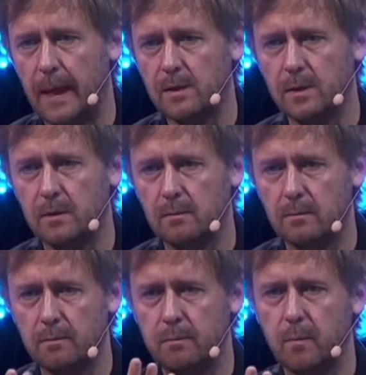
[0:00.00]
actually
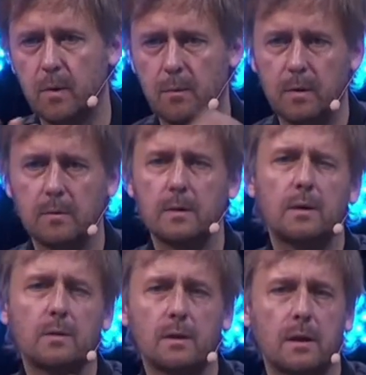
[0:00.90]
we're
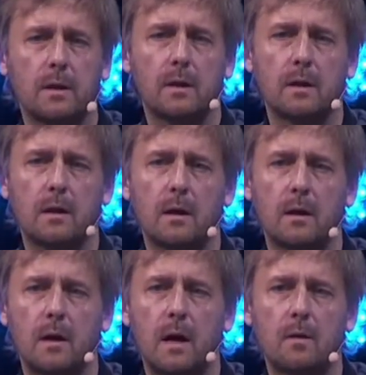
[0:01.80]
really looking
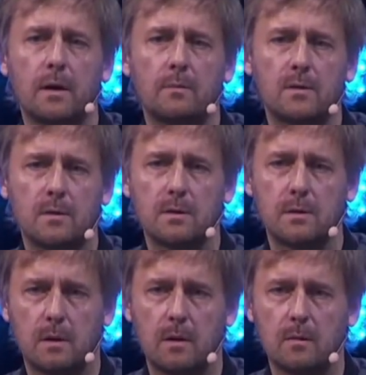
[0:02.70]
how
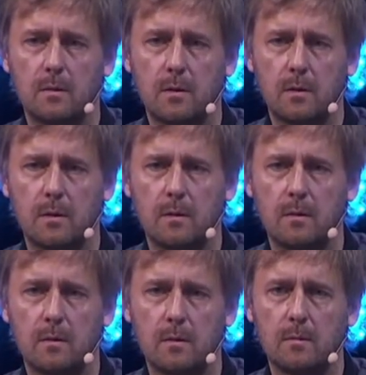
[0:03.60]
gamers
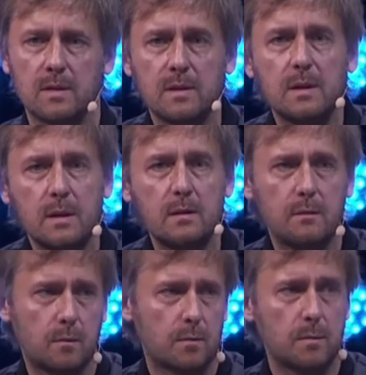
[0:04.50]
receive
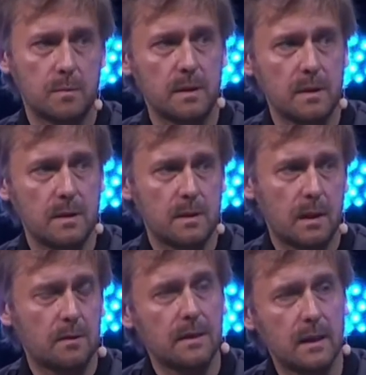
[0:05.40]
what we release,
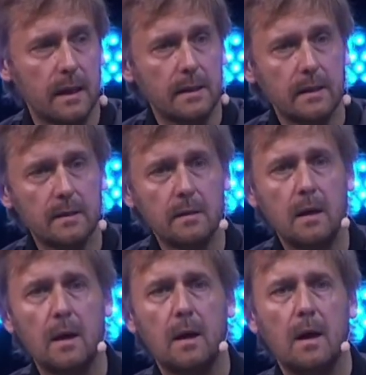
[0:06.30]
how they like it,
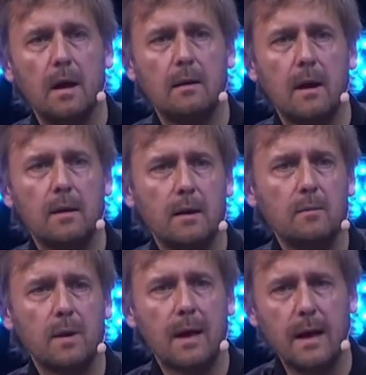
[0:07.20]
and
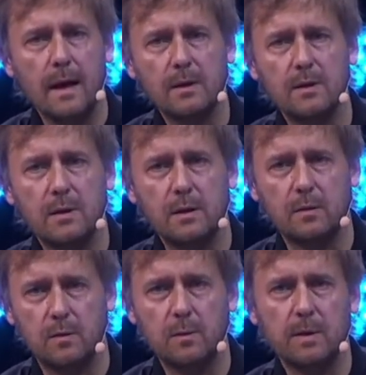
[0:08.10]
then we
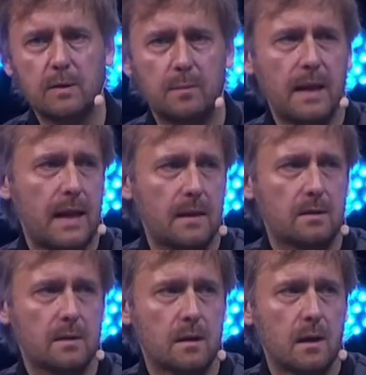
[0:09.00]
actually tweak the
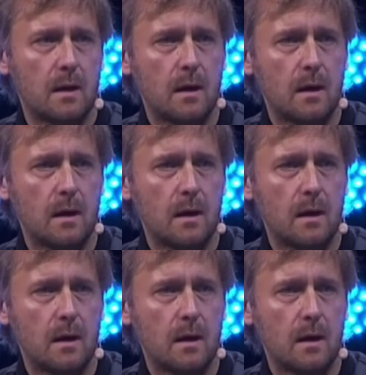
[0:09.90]
plans.